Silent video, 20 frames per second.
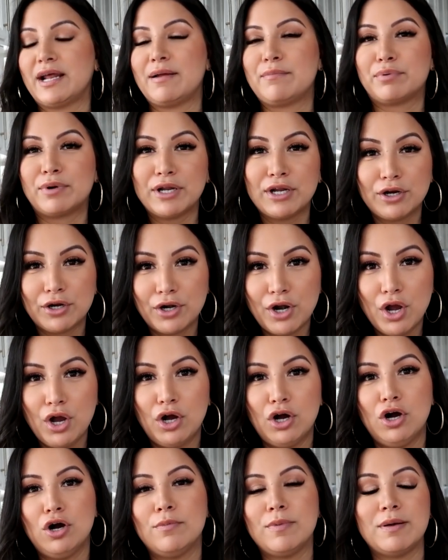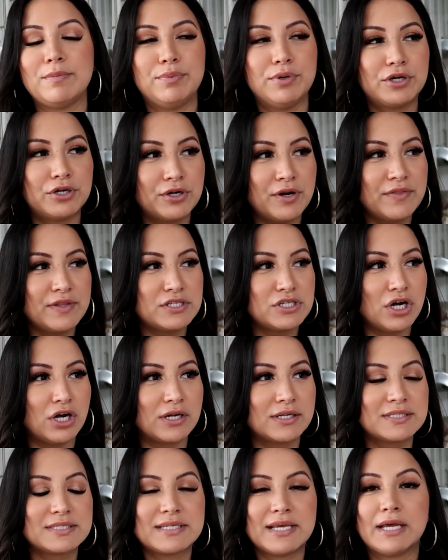I bring her home, I put her in the
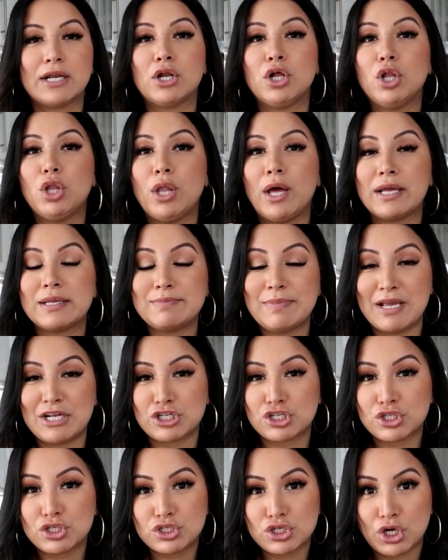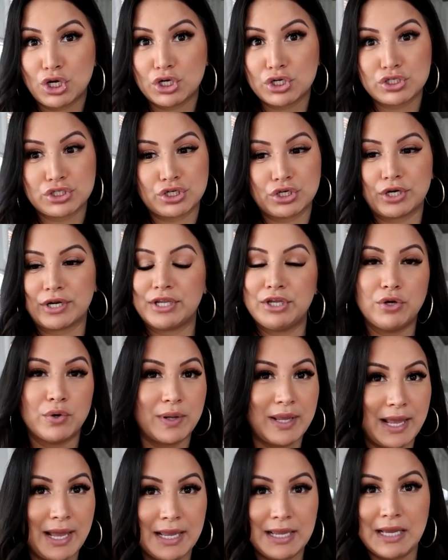dog's kennel, like make sure the dogs aren't, you know,
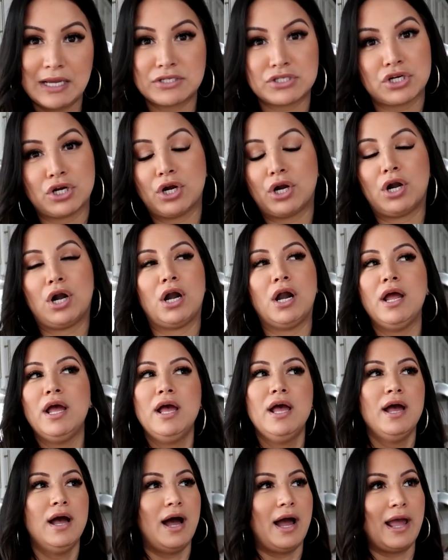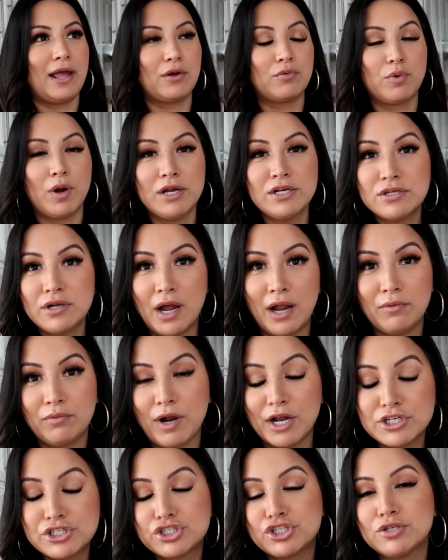can't get to her. I run, I
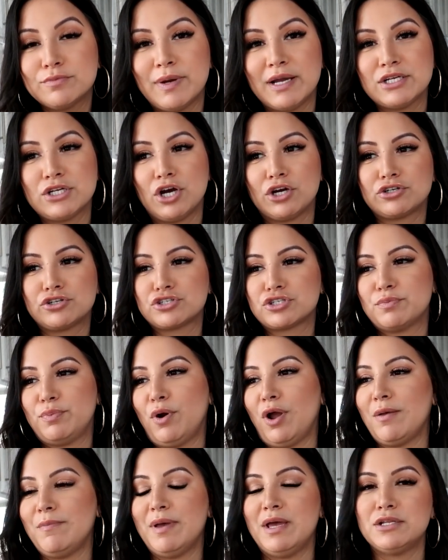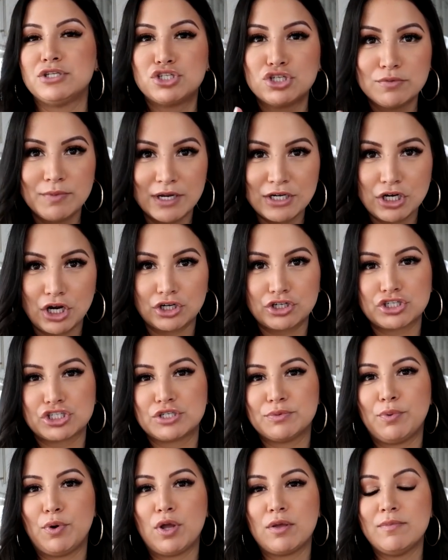rush to my dog doctor's appointment, do my
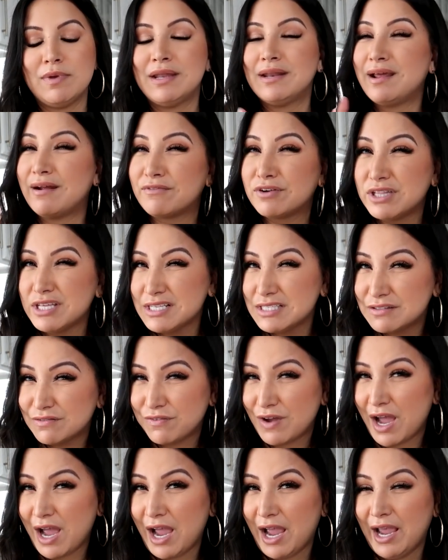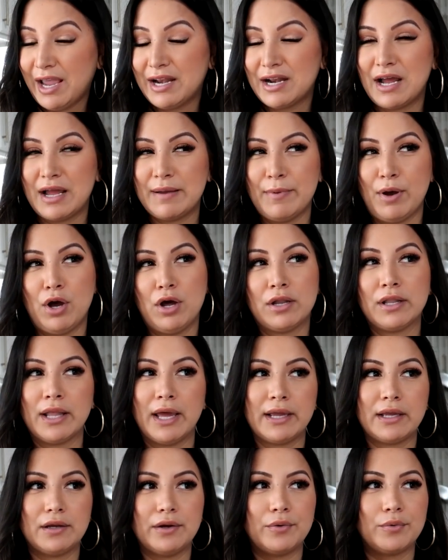doctor's appointment, everything's fine. I'm on
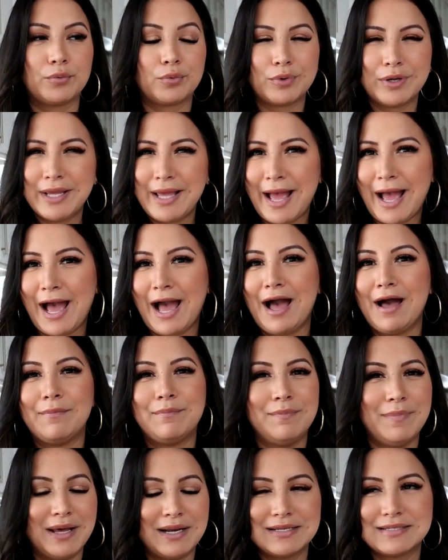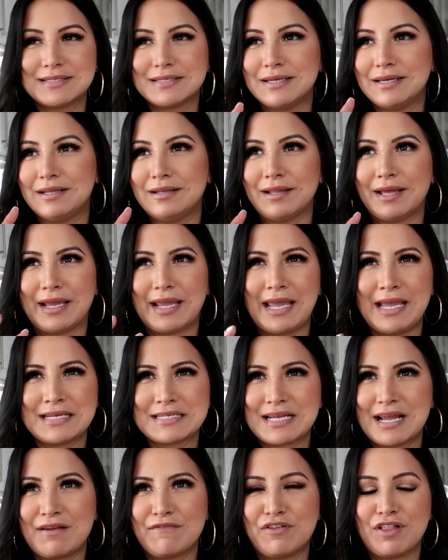like rehab medicine, like
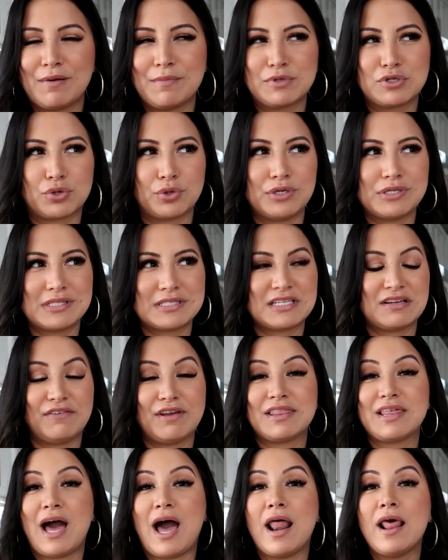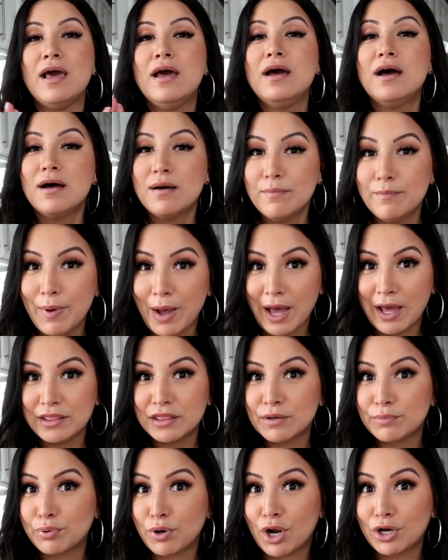anti-inflammatories and stuff like that. But
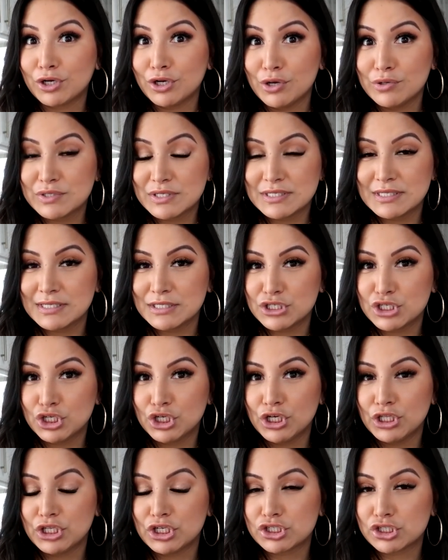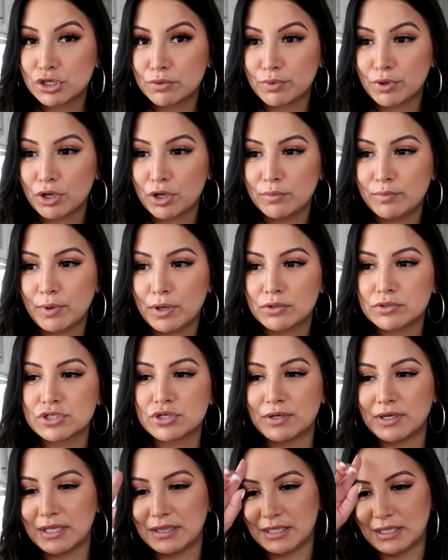the prognosis is good. There's no broken bones
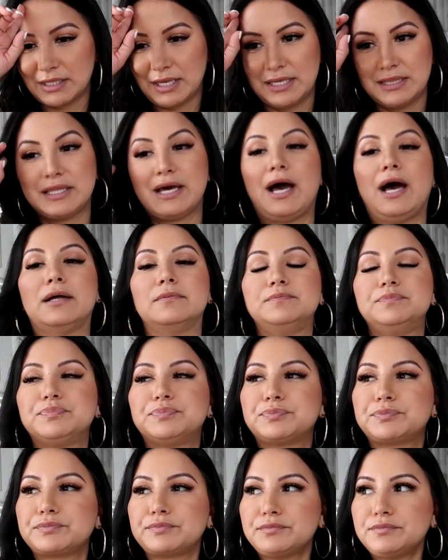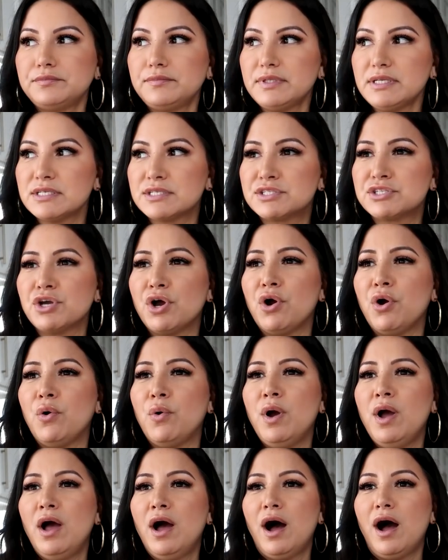or anything like that.
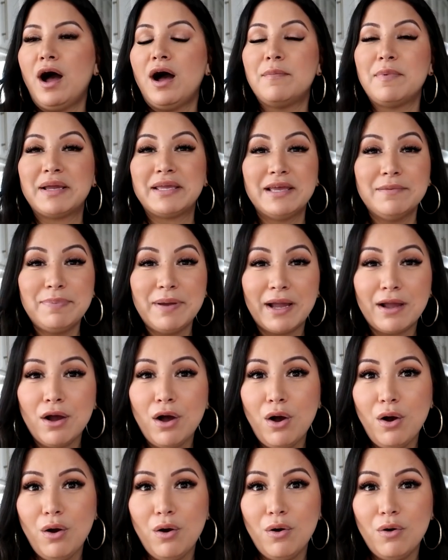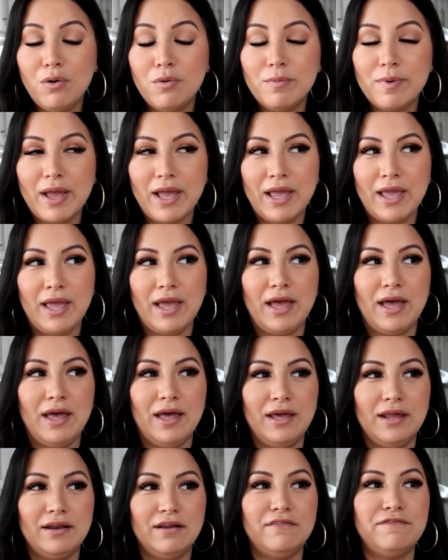So um, I get back home
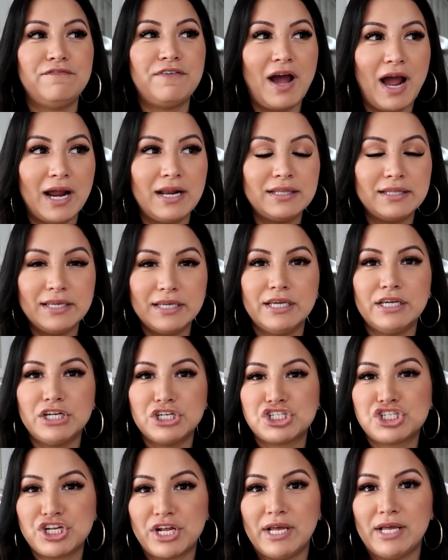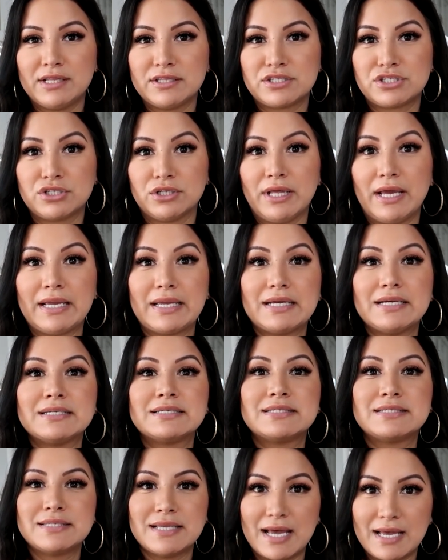and finally get a chance to like
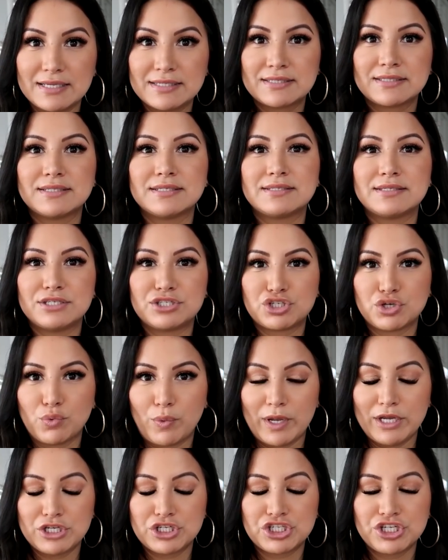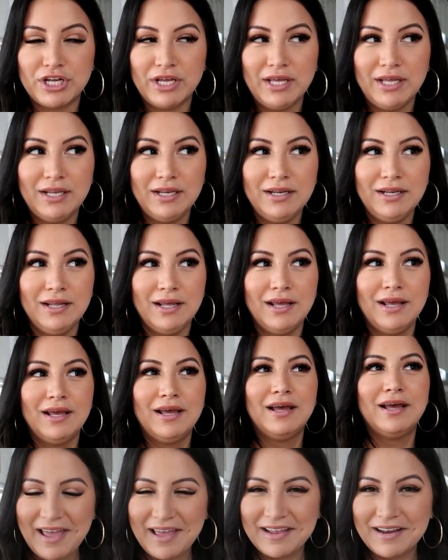assess the situation.
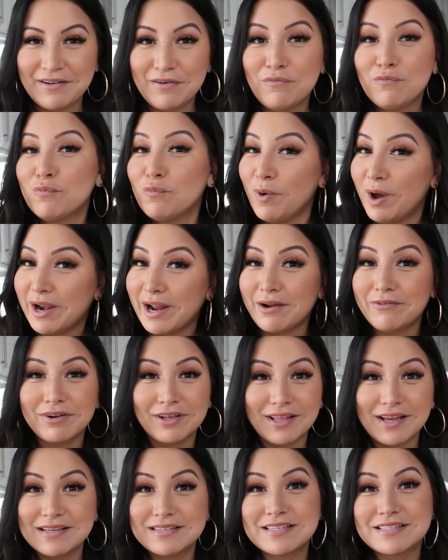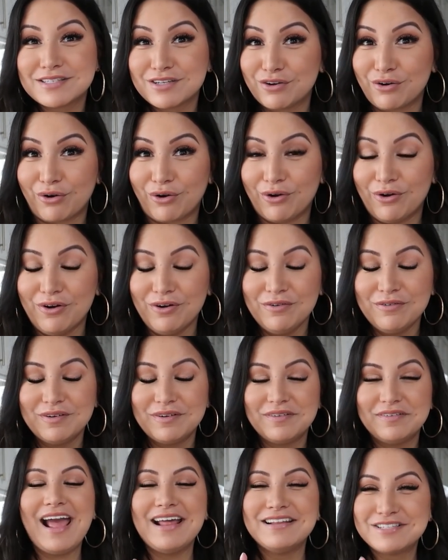And one, I realize it's a
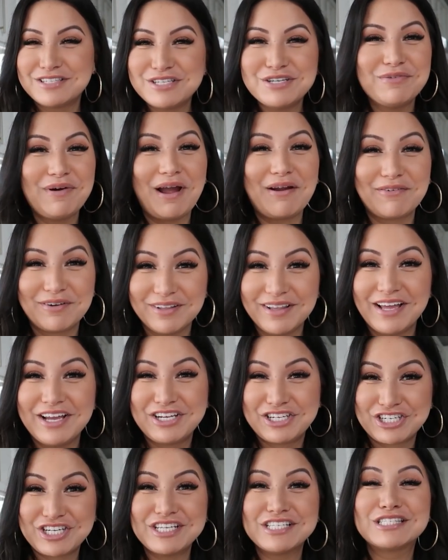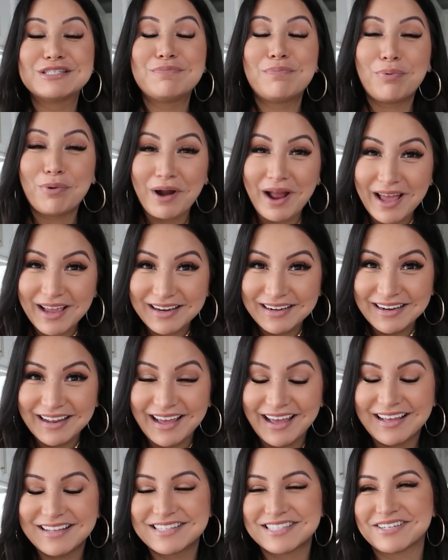girl. And two, I realize she's
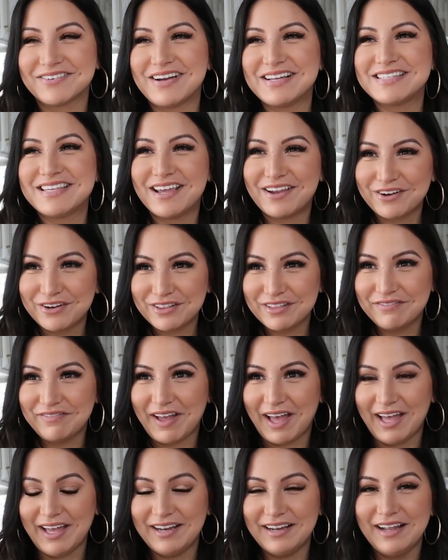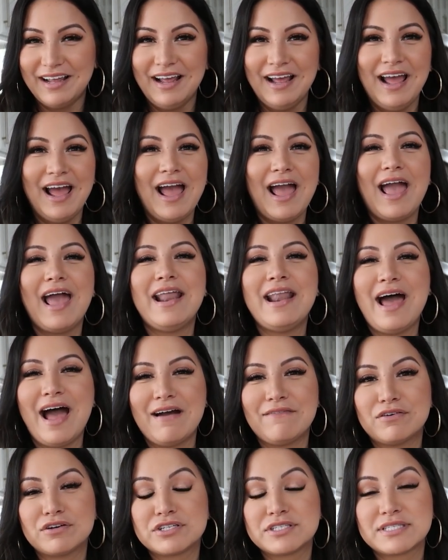pregnant. So I take her to the vet and
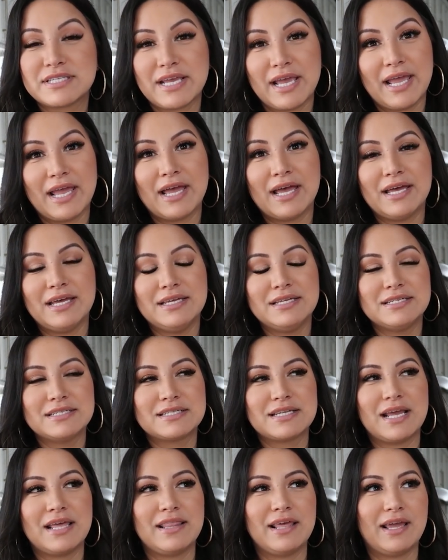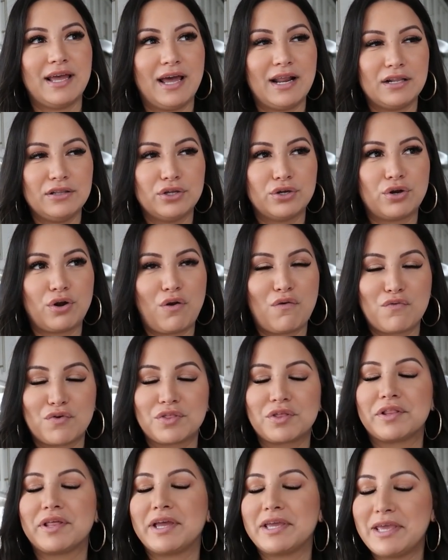have her scanned and they kind of look her over.
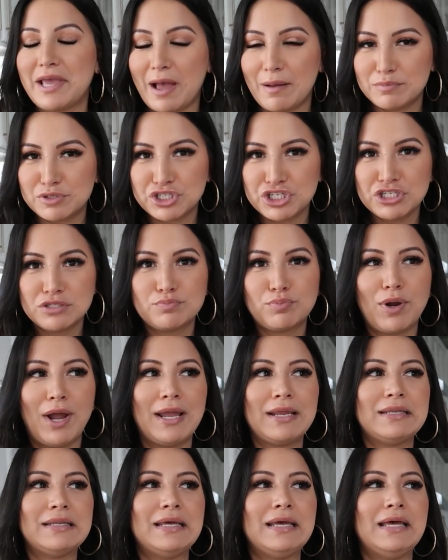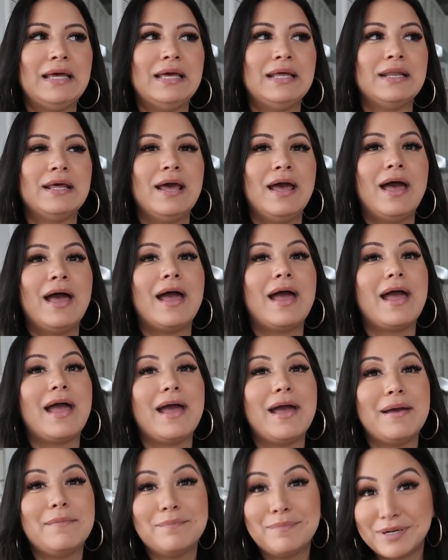They're like, yep, she's pregnant
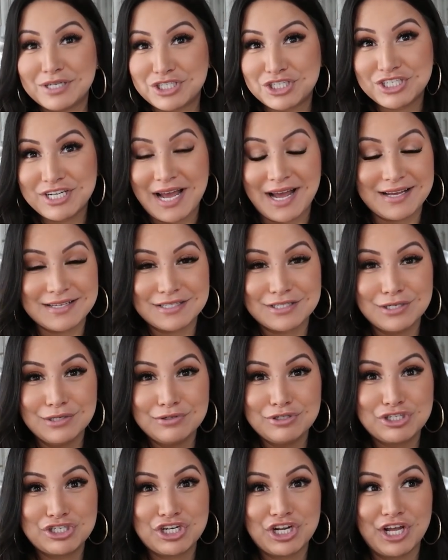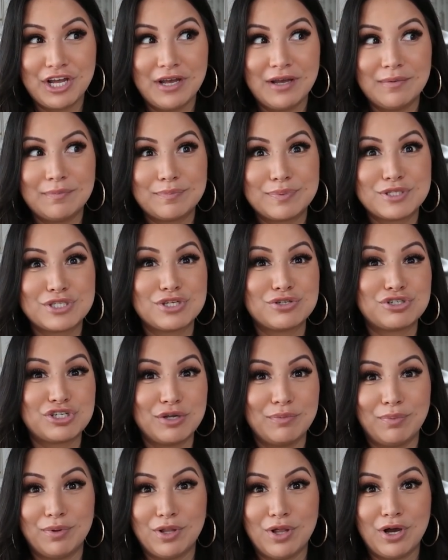but she has no chip, so
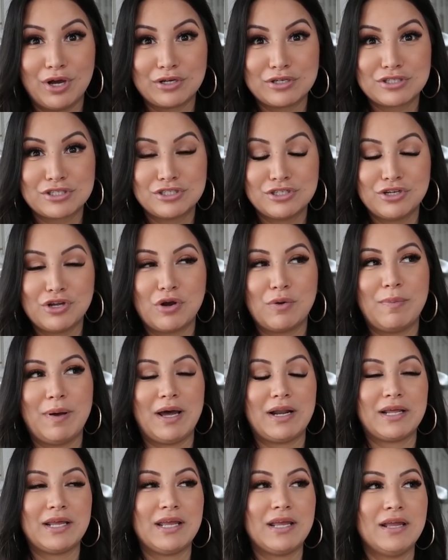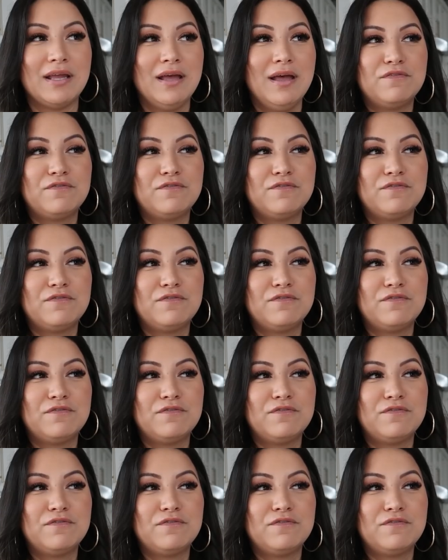she belongs to nobody.